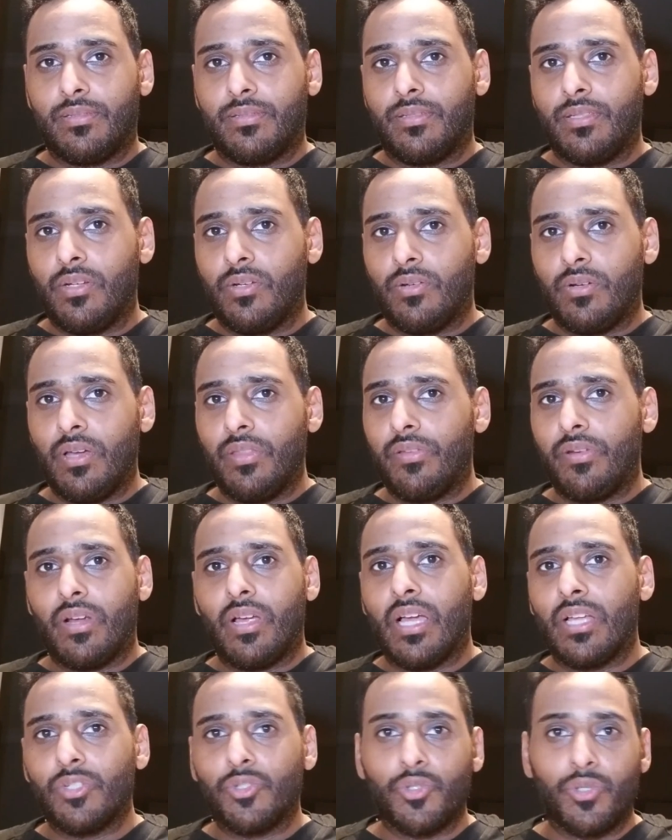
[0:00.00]
other
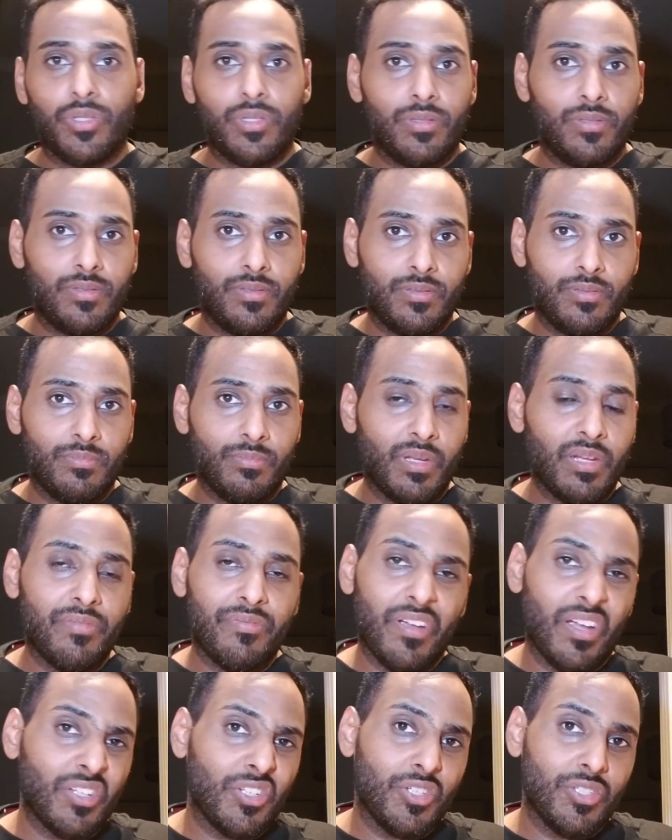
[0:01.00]
Android
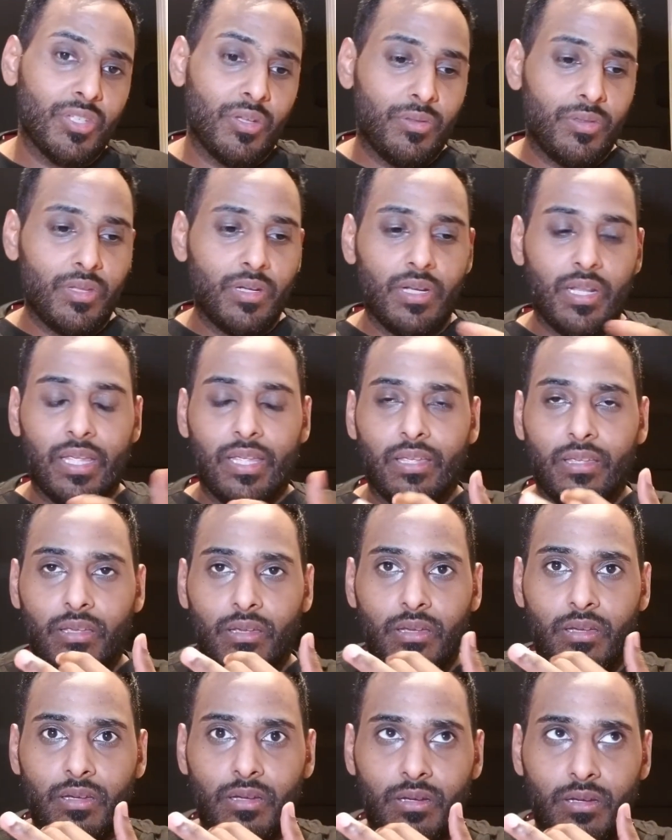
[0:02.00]
manufacturers out there, like
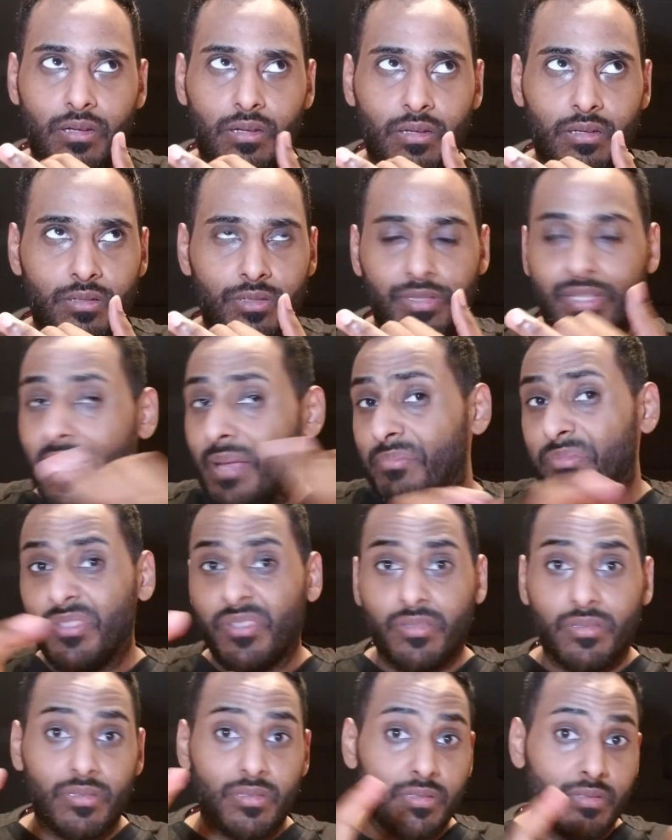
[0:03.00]

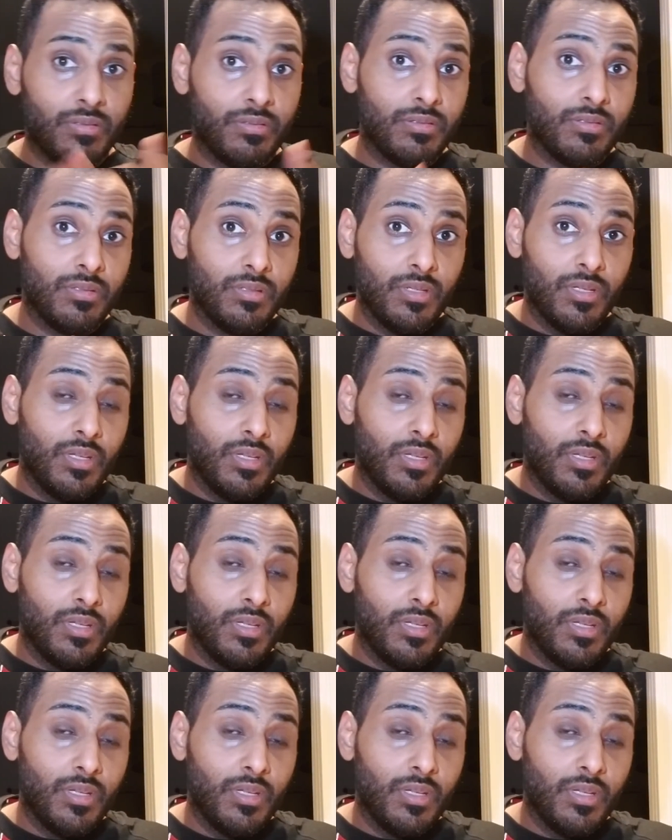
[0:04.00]
Samsung,